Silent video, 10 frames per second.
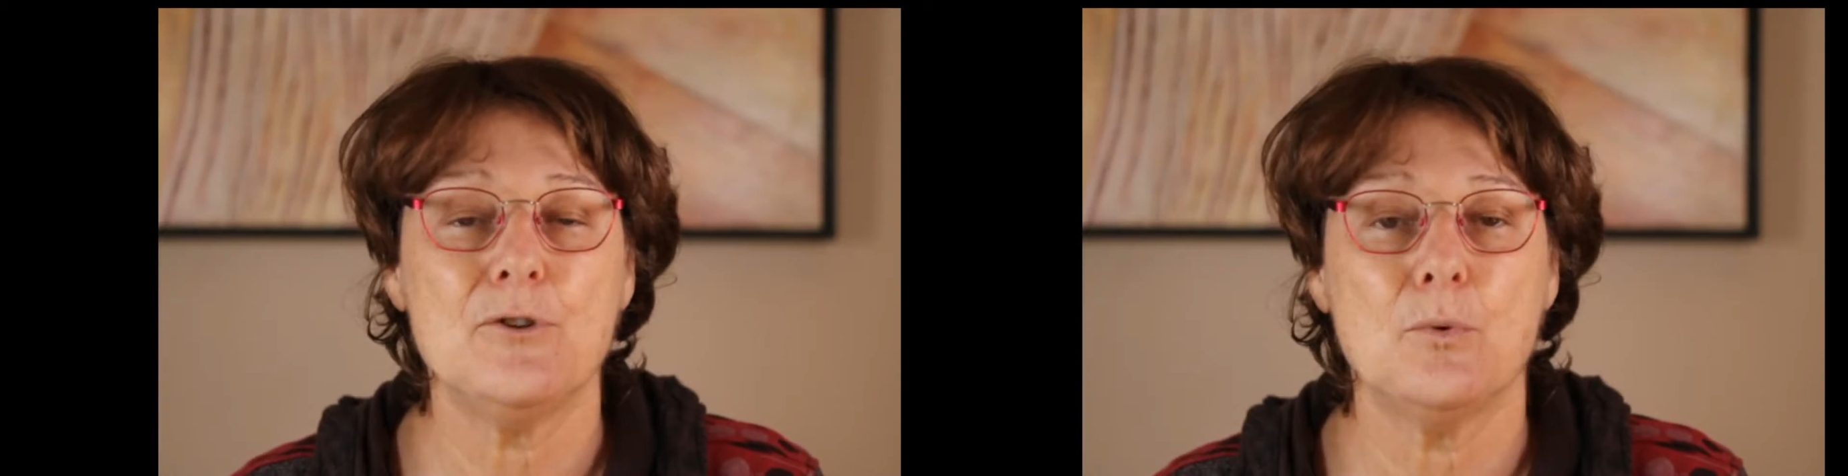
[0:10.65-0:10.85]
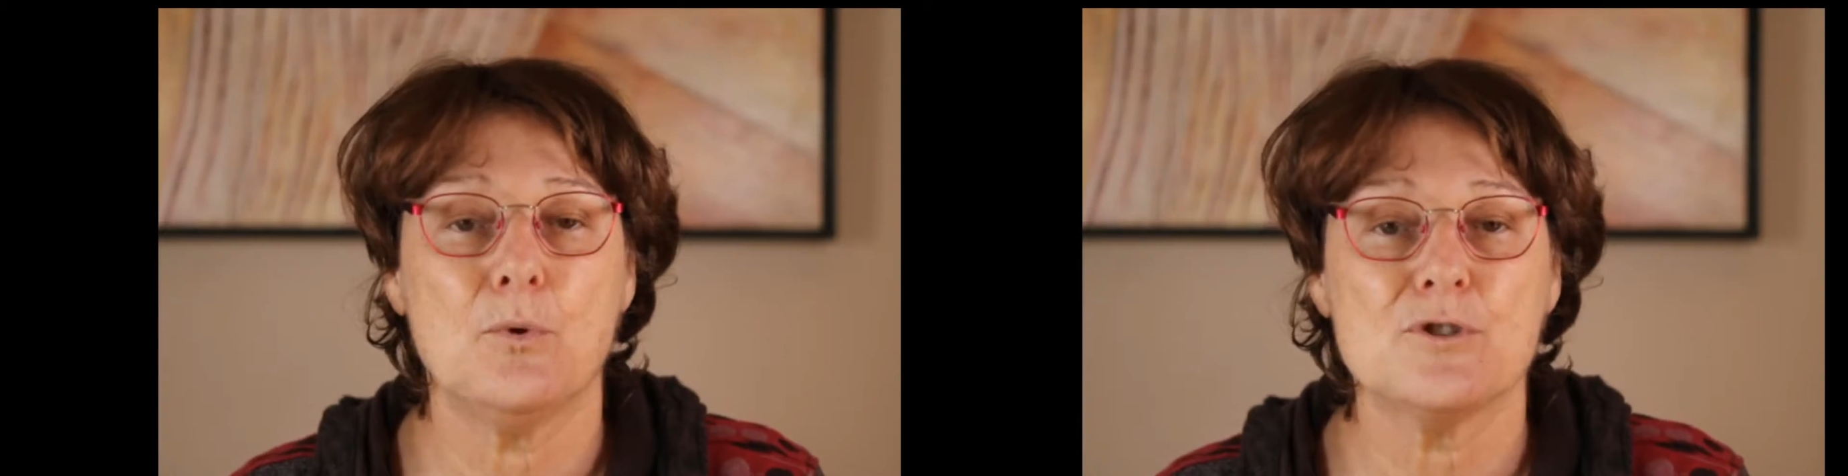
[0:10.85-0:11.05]

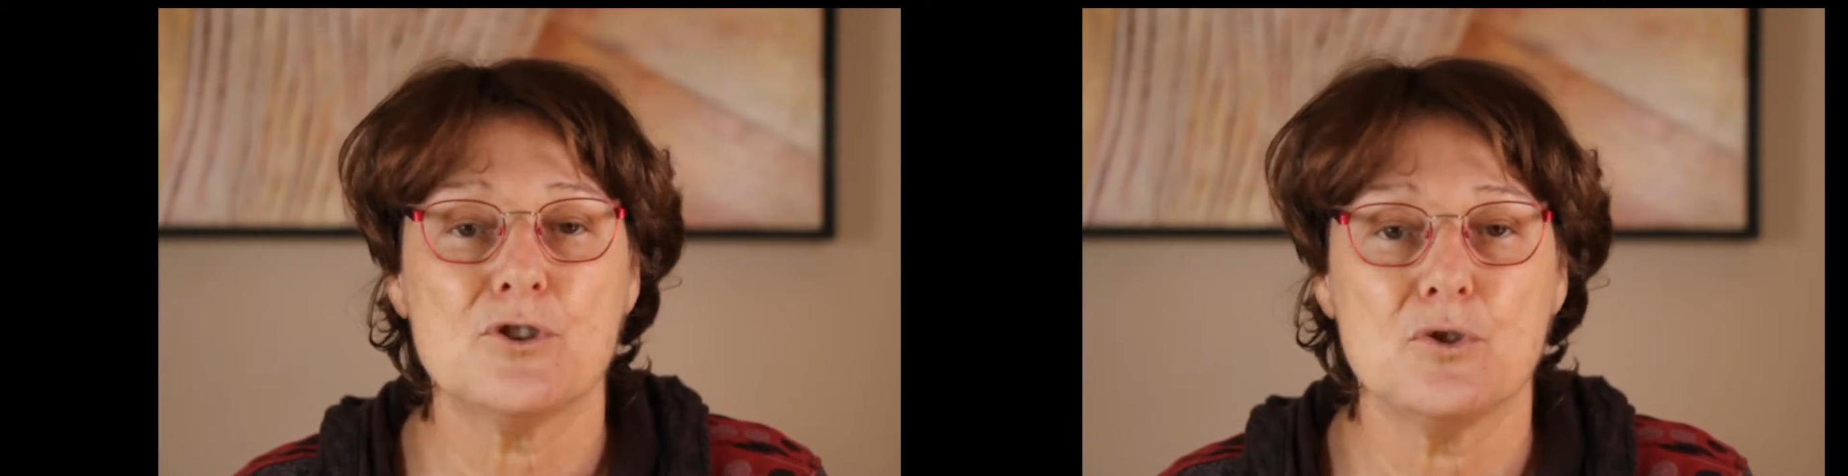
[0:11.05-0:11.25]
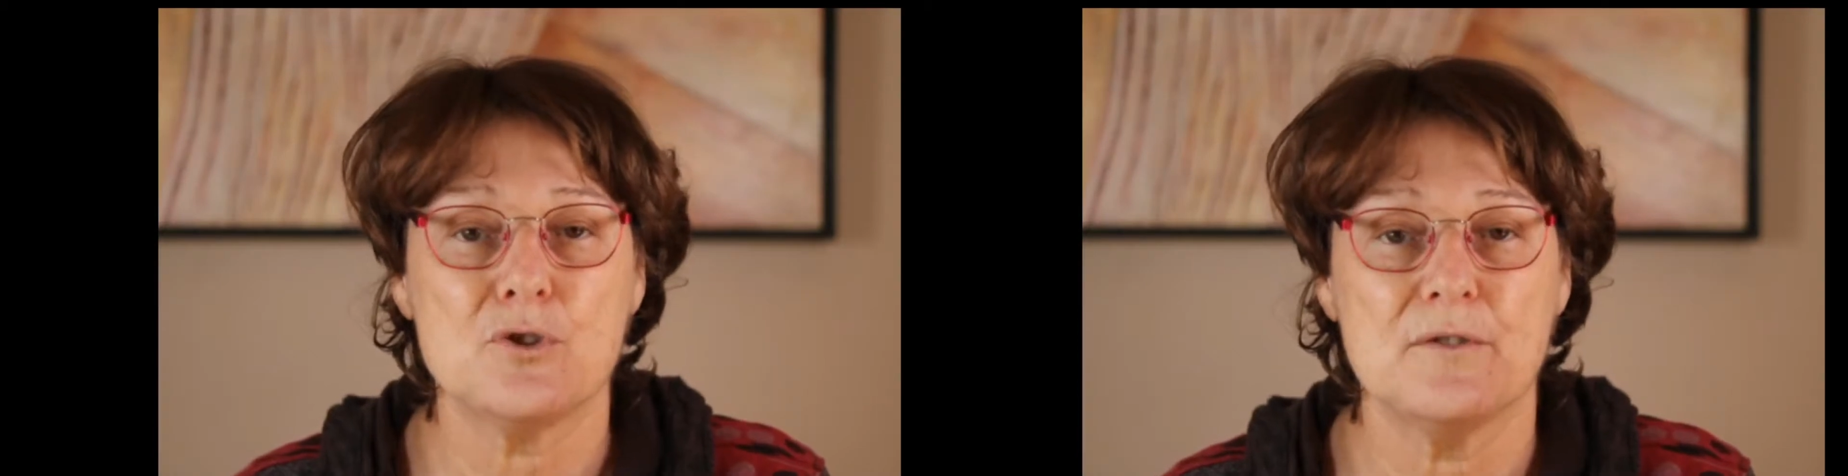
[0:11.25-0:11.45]
you all
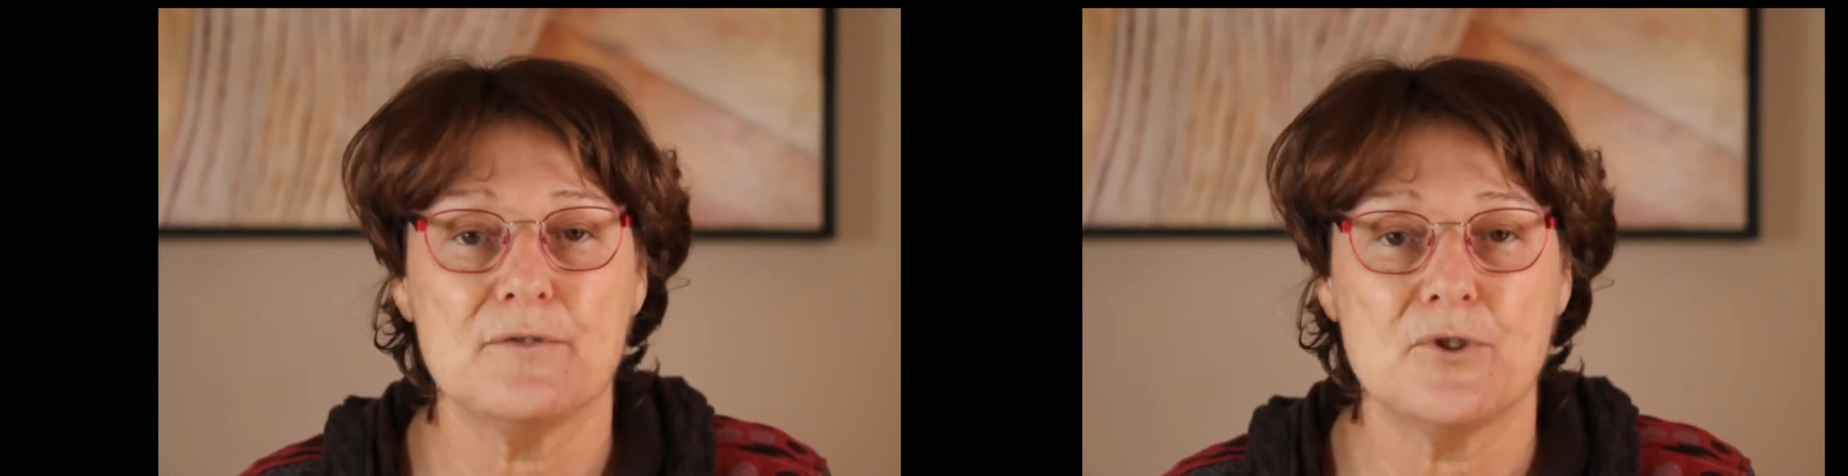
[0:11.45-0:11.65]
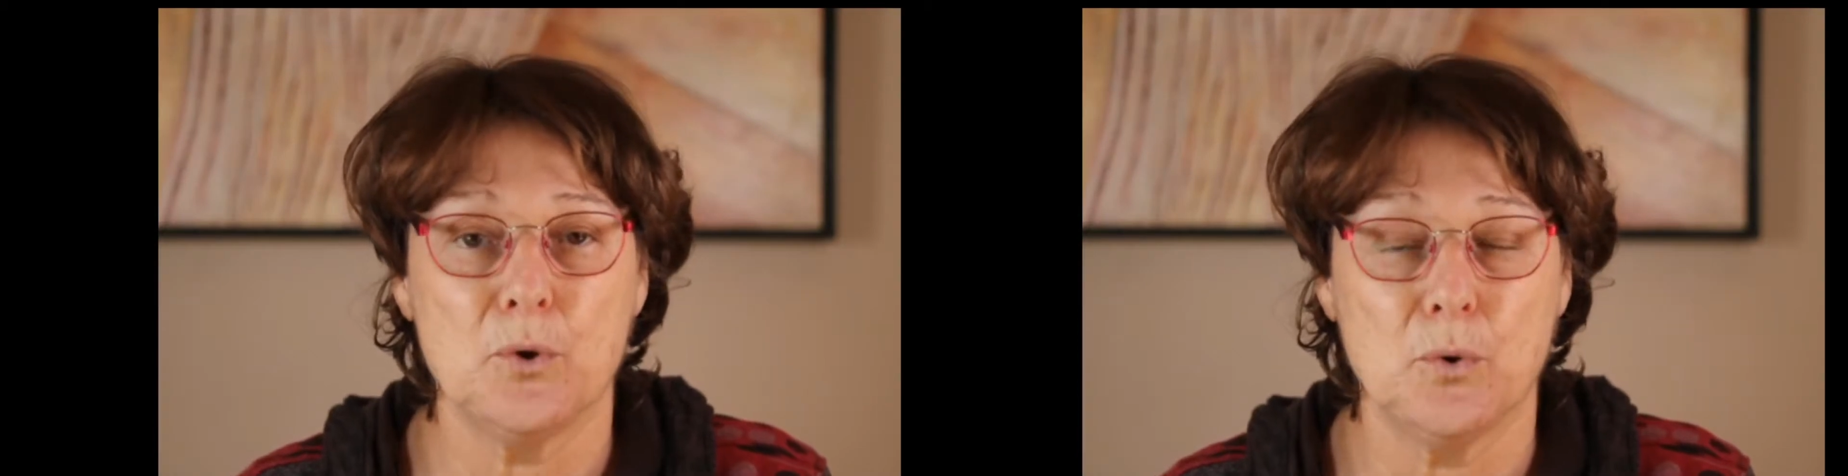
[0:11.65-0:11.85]
sorts
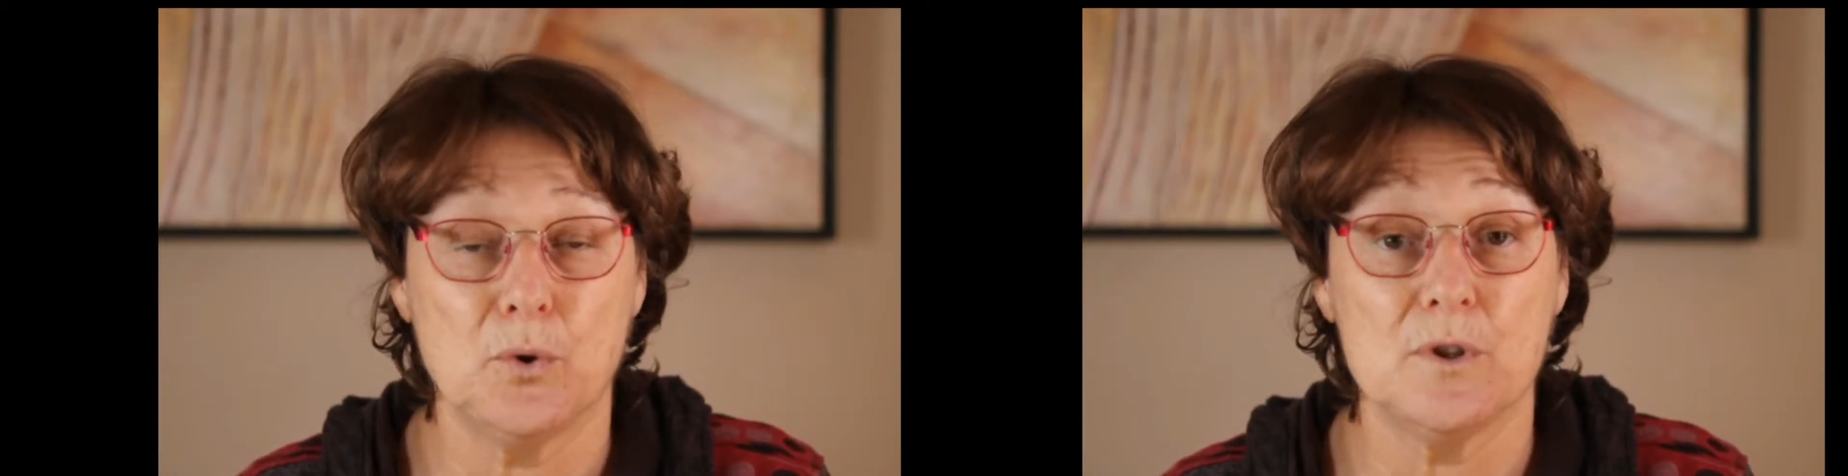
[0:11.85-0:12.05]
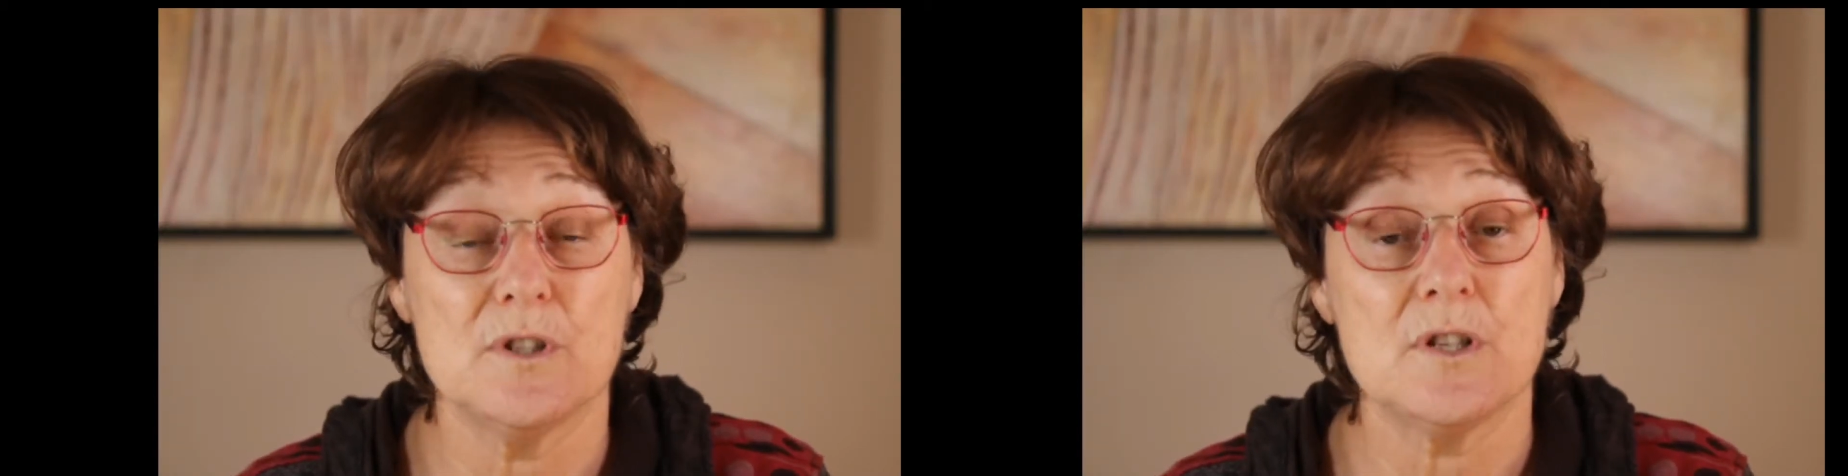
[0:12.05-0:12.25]
of
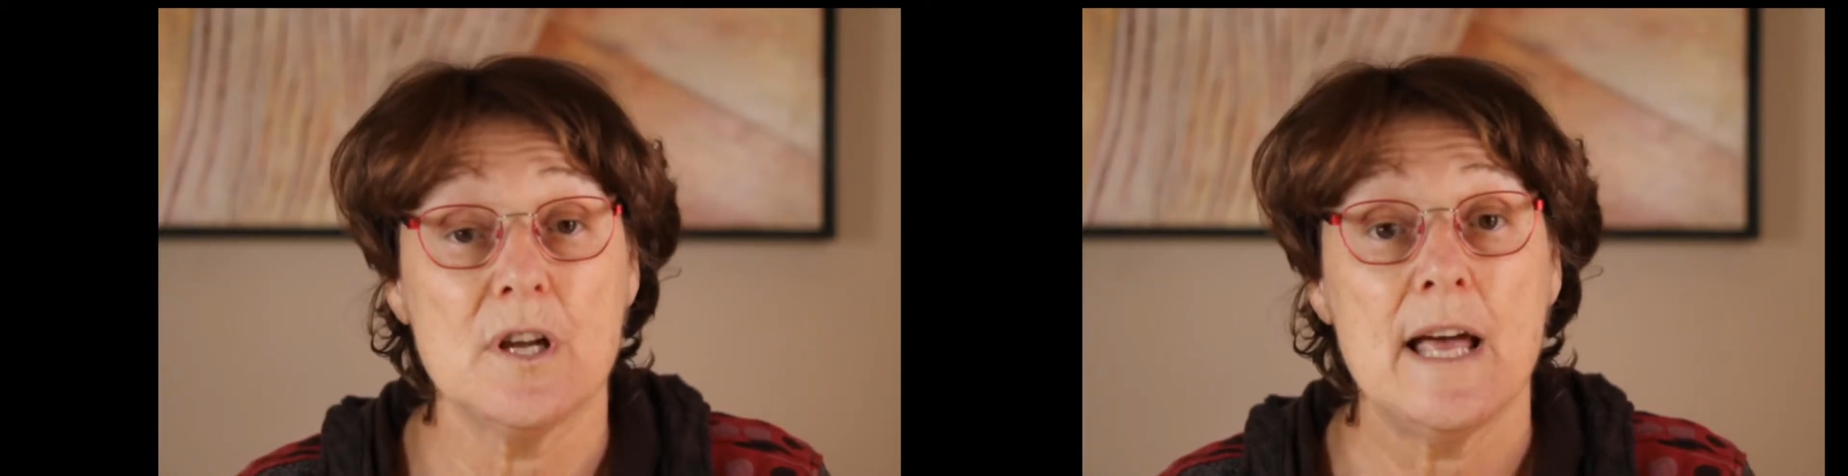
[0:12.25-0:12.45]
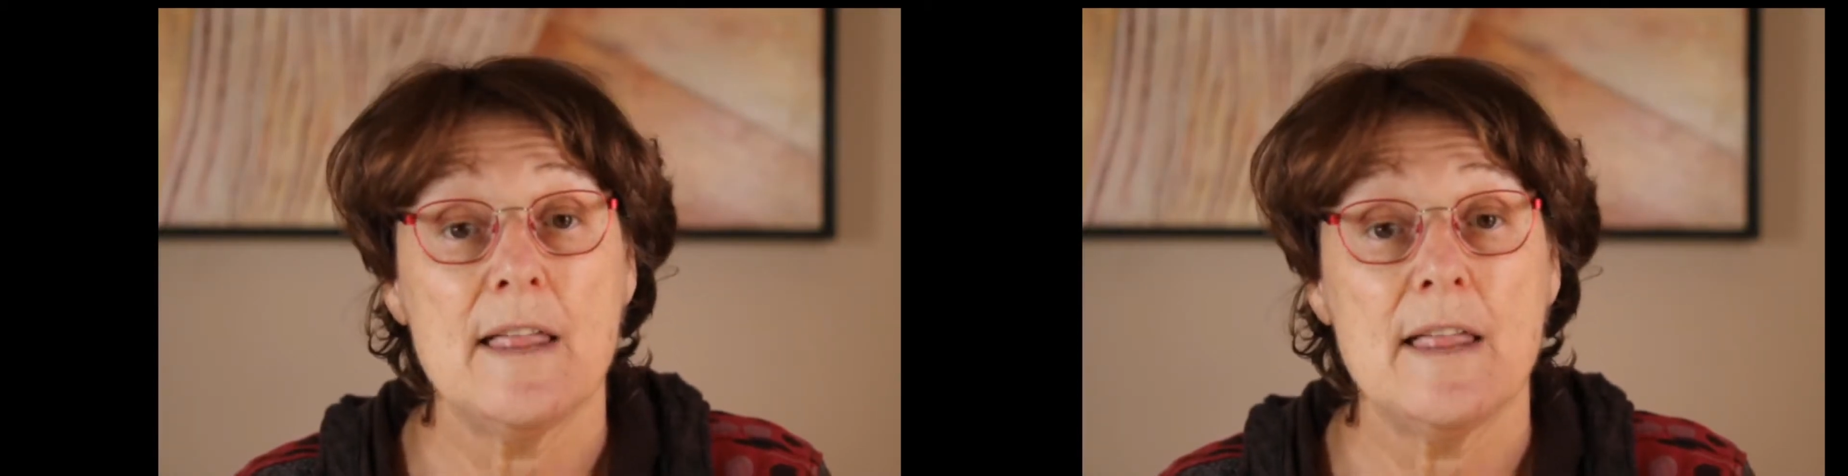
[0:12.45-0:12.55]
tools